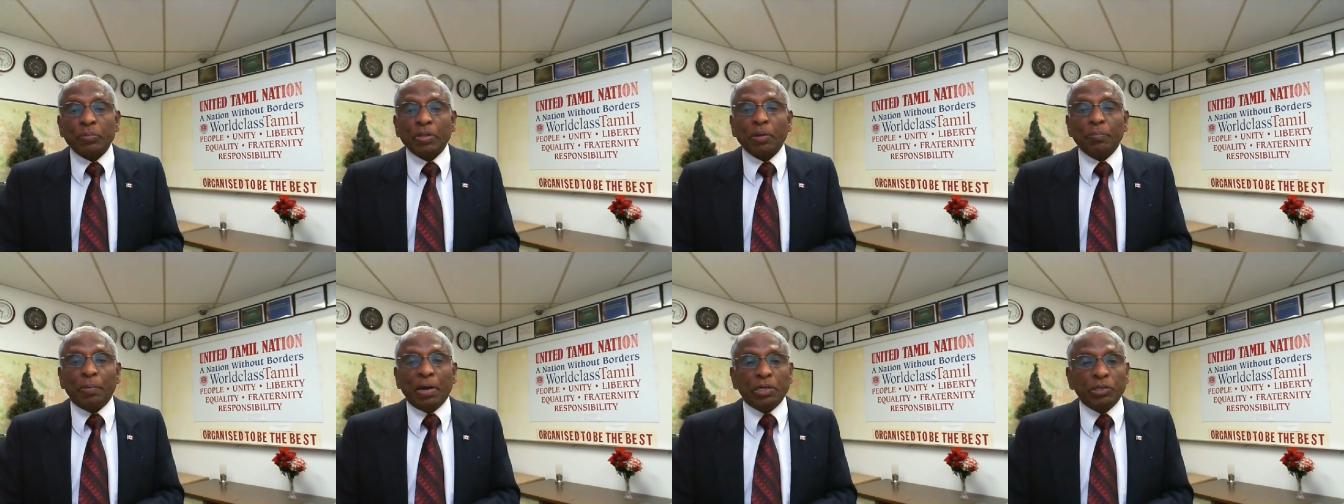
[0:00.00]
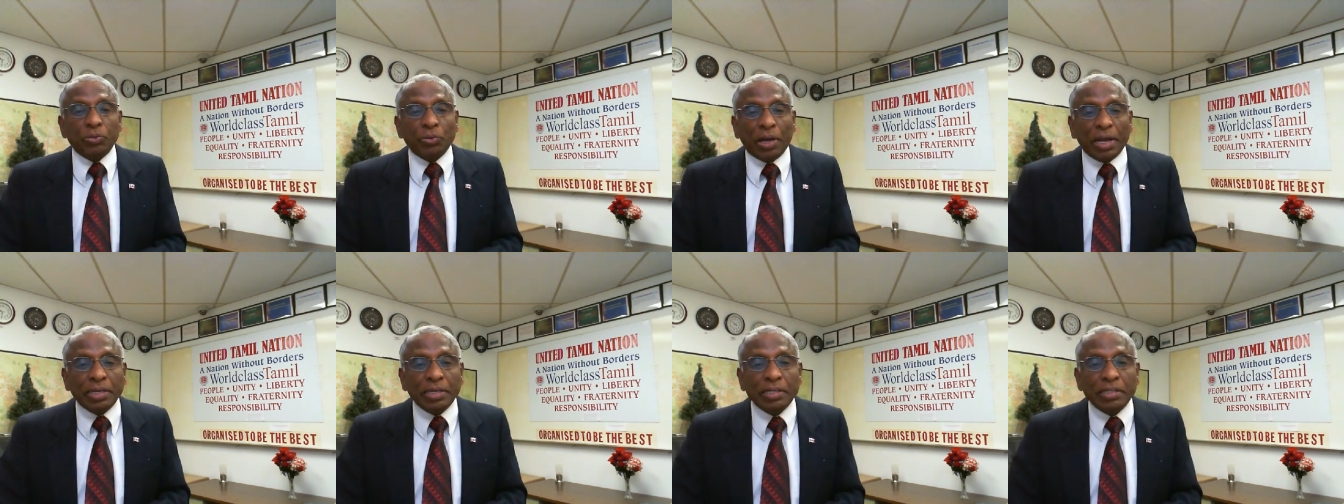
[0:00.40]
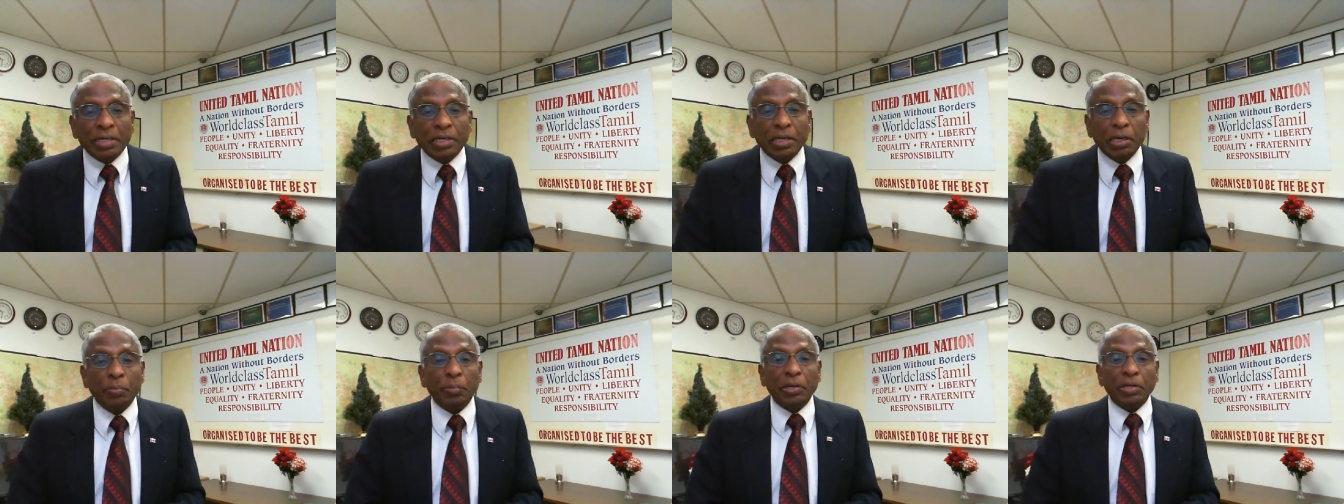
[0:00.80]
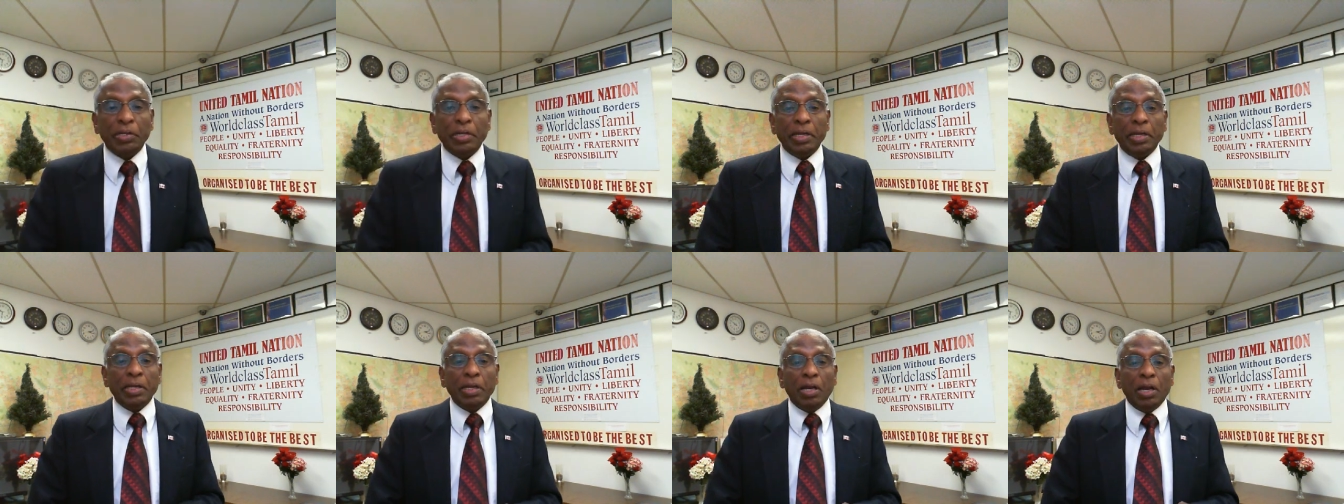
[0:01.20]
but uniting the
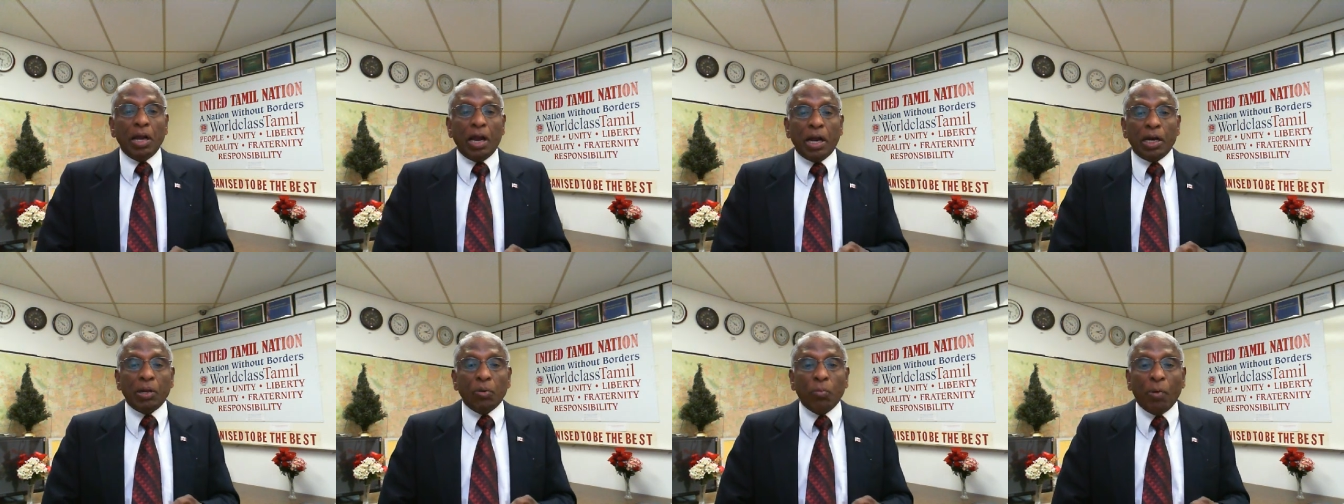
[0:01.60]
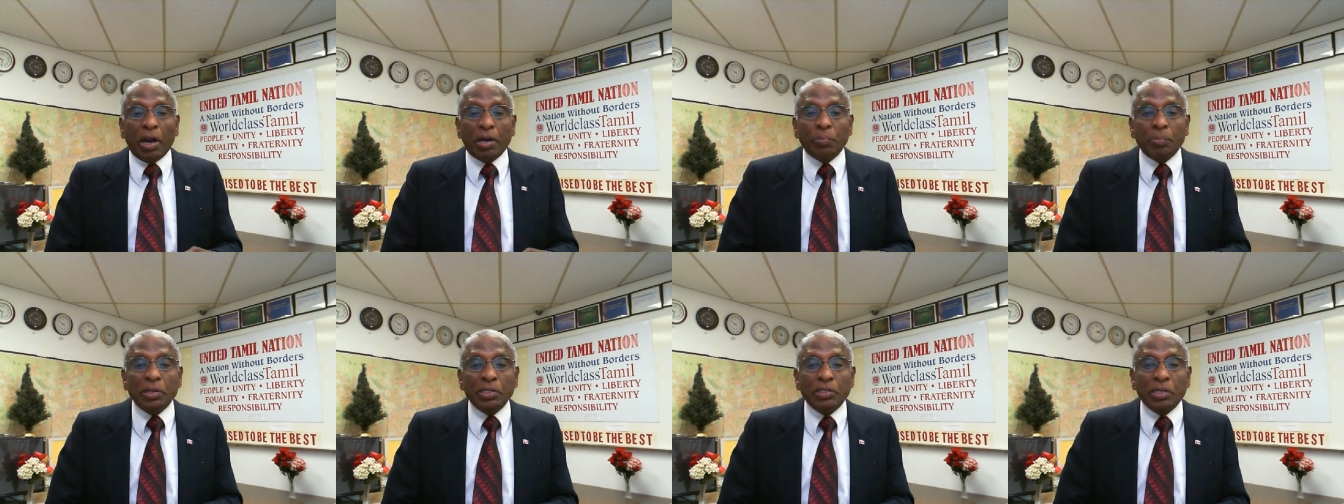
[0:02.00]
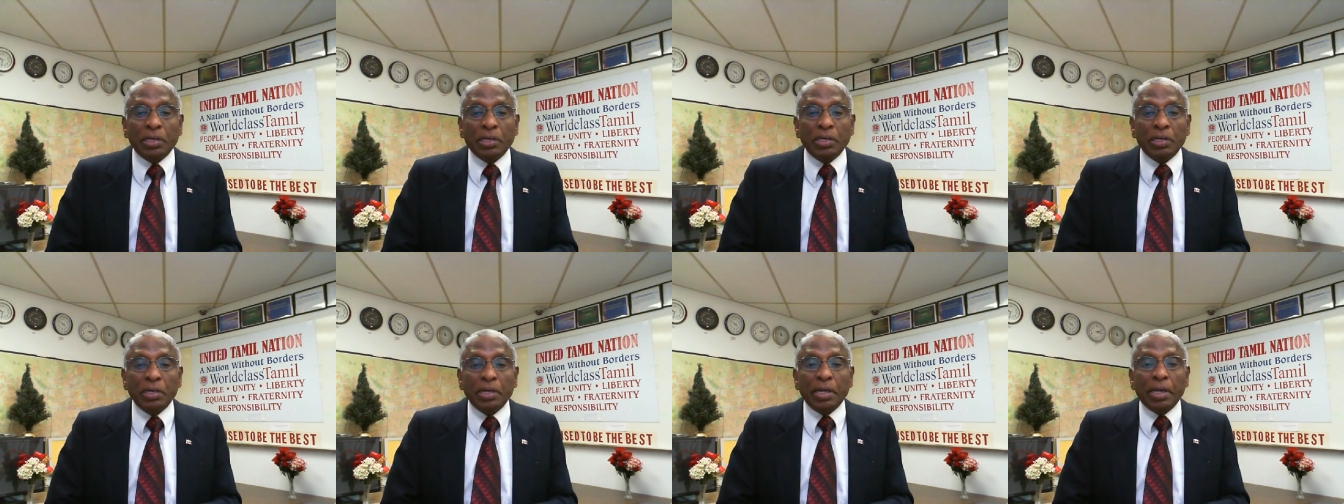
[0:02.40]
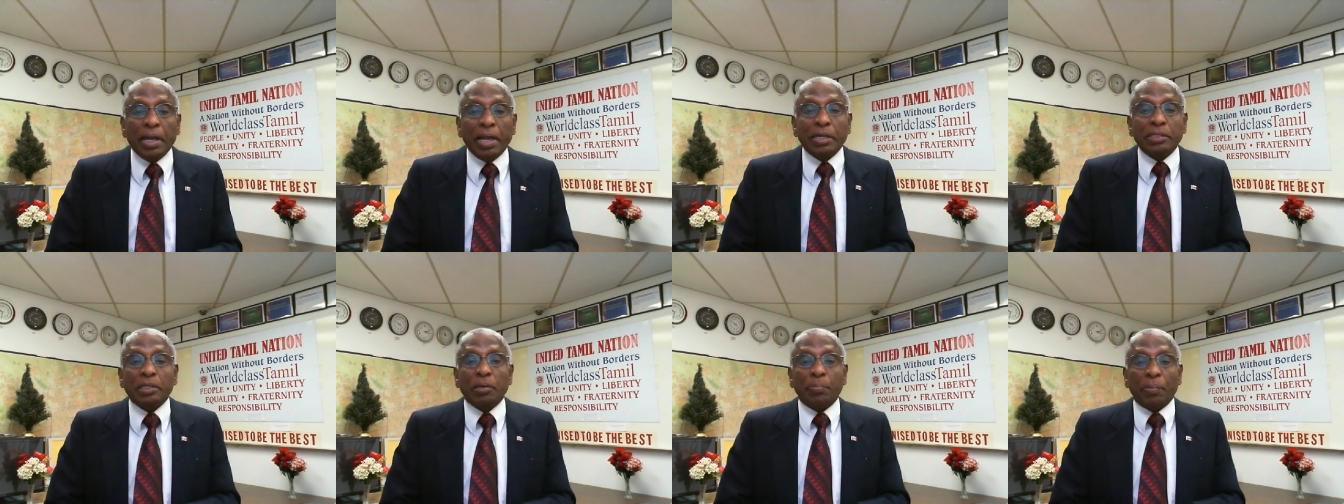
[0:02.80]
community under one mission
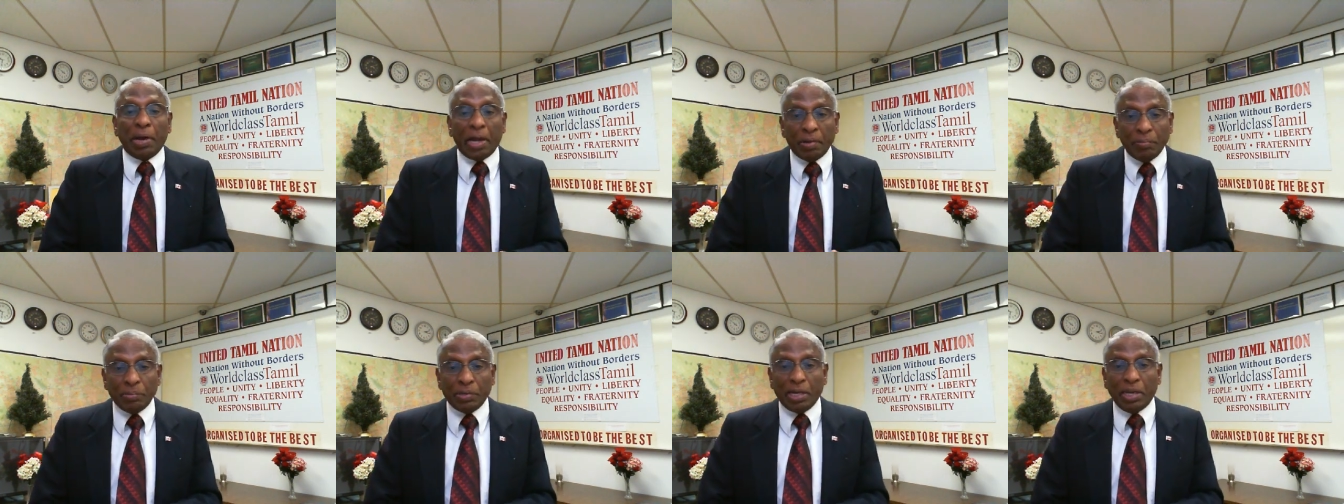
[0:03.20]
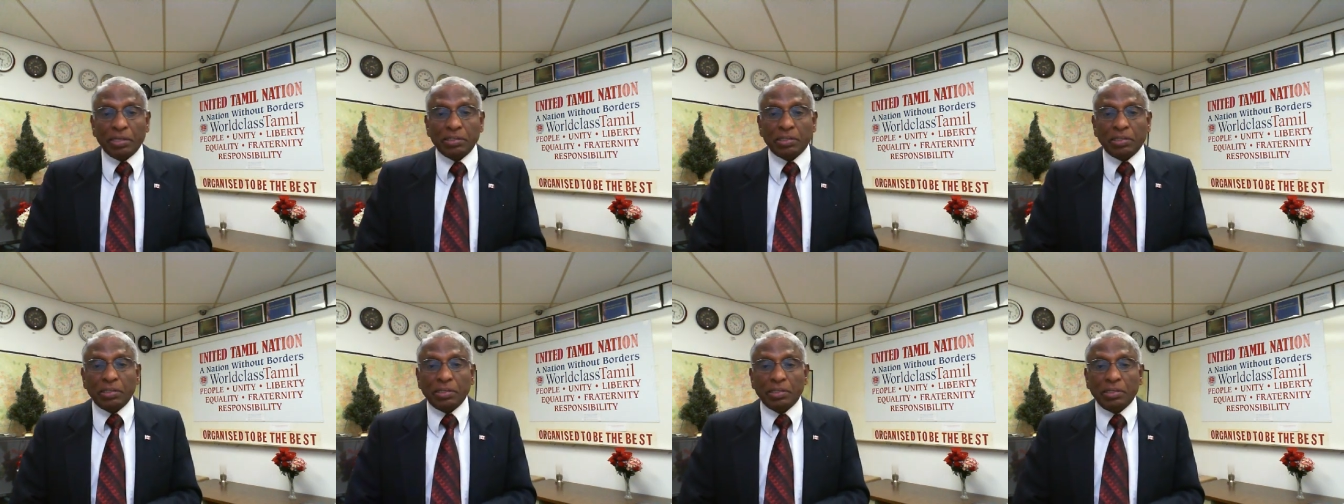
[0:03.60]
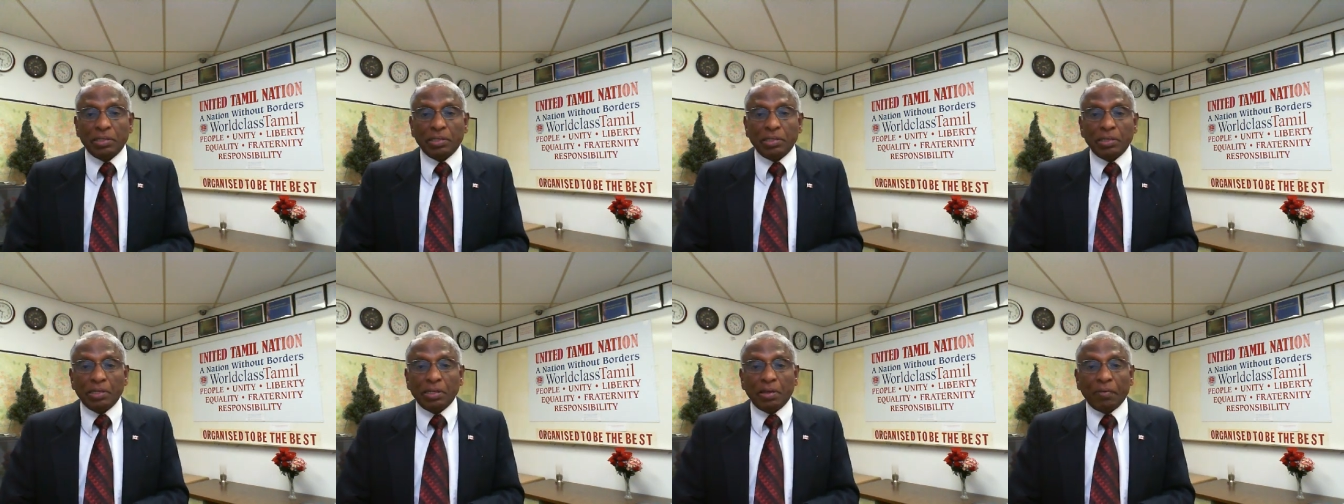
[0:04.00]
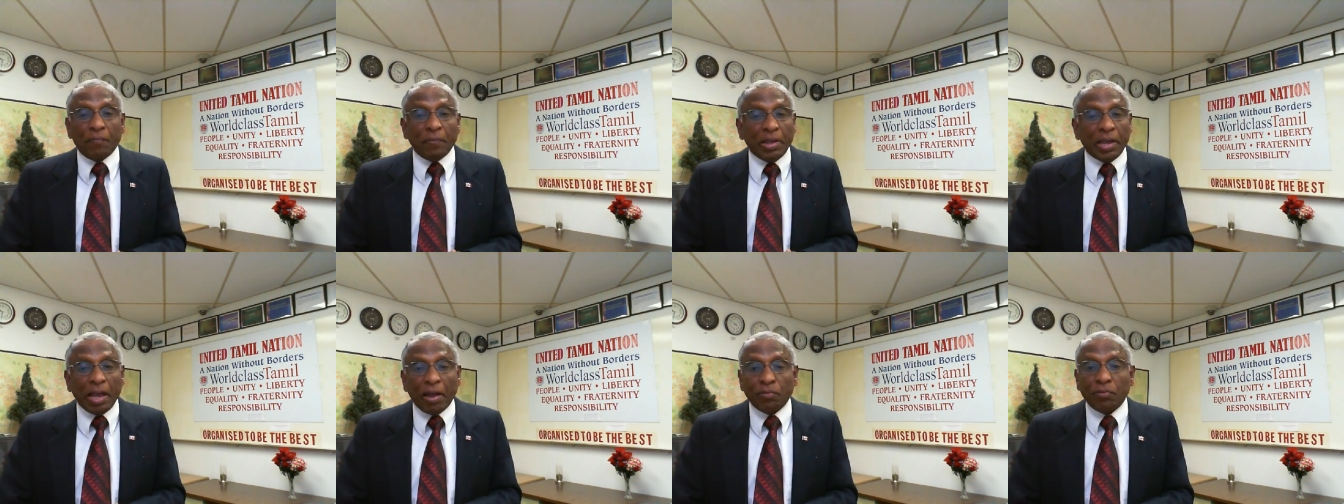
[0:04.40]
is the prime task. We
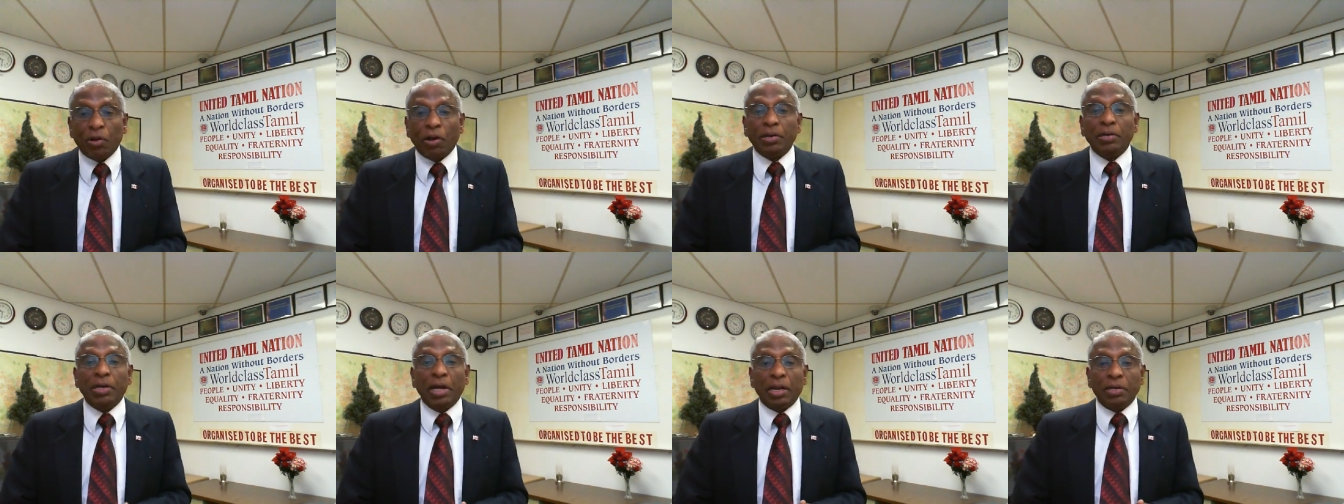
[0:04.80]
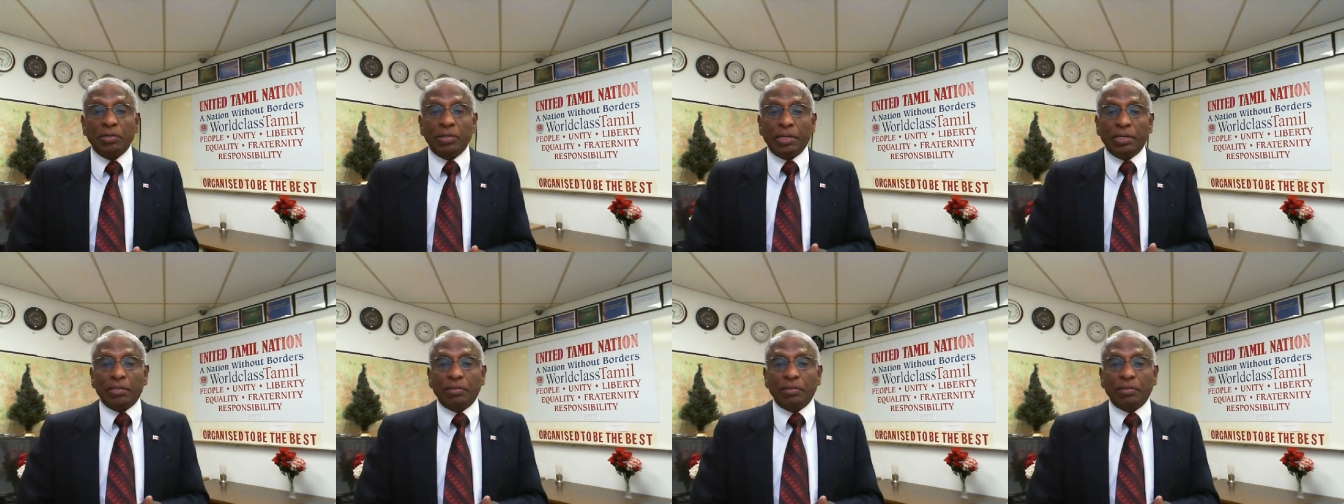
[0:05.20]
have not done that.